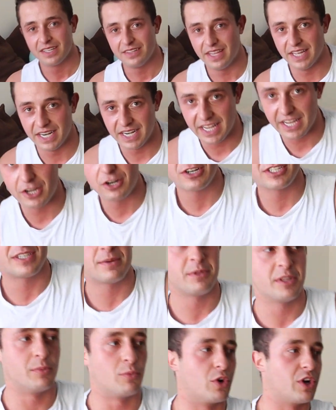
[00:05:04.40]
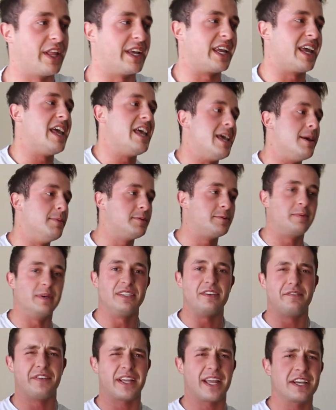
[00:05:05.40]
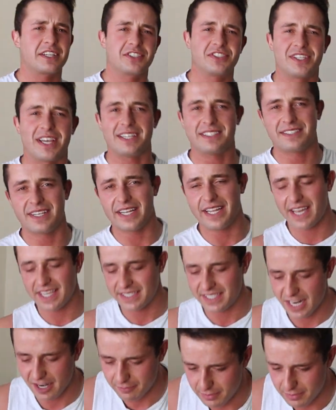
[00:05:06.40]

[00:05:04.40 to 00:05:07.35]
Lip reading: then here are some of the more like hip specific exercises I guess that